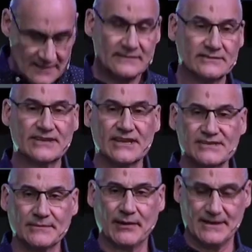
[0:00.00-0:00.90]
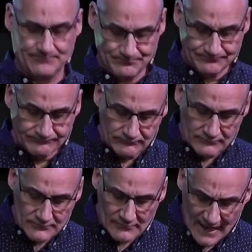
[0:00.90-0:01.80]
discipline.
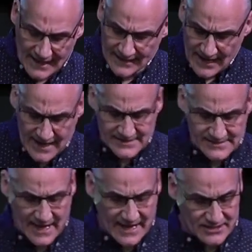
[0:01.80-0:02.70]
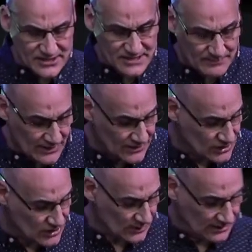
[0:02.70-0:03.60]
It is a
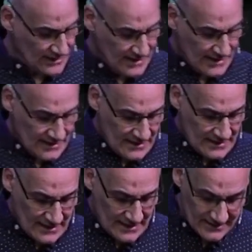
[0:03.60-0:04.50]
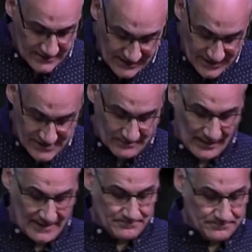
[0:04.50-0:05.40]
spiritual uh, discipline.
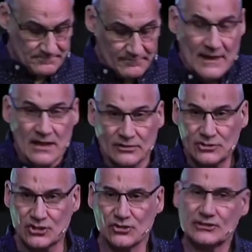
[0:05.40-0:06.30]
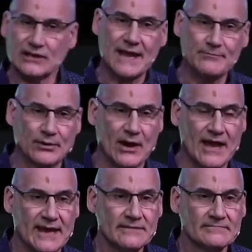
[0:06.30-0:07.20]
Just like
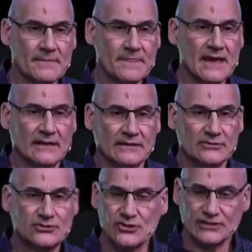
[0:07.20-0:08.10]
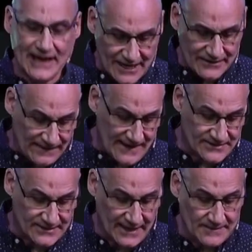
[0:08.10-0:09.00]
prayer, just like
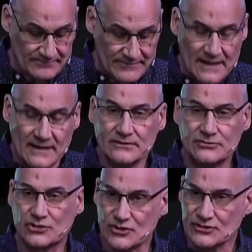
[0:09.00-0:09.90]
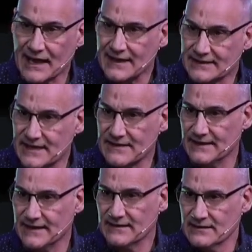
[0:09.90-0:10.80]
fasting, just like
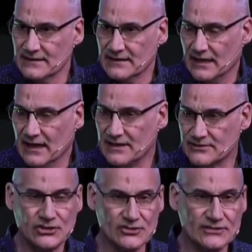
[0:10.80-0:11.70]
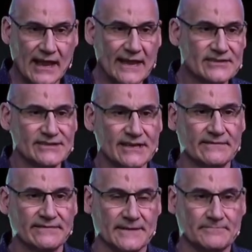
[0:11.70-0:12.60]
giving and just like
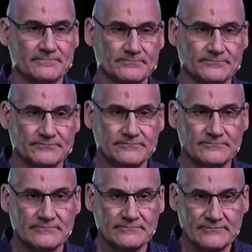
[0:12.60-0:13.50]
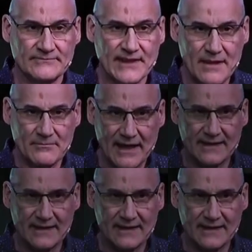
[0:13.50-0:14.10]
serving. That might